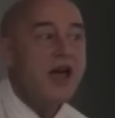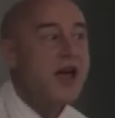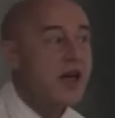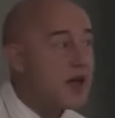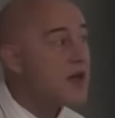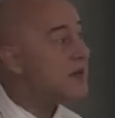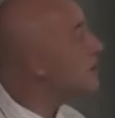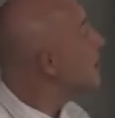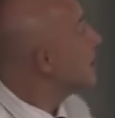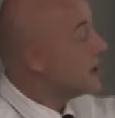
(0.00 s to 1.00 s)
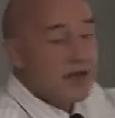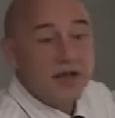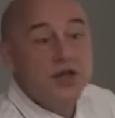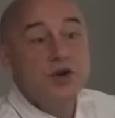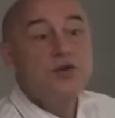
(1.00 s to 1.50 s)
And
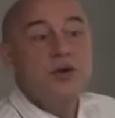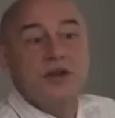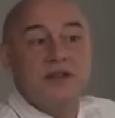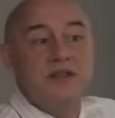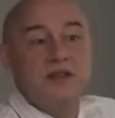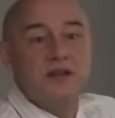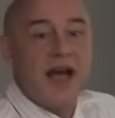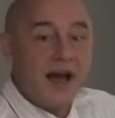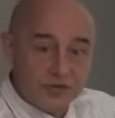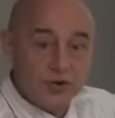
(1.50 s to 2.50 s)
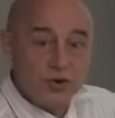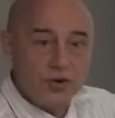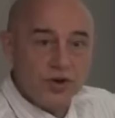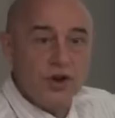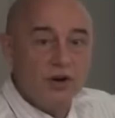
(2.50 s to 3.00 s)
you have to,
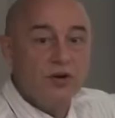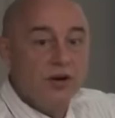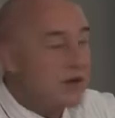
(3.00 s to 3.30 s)
you know,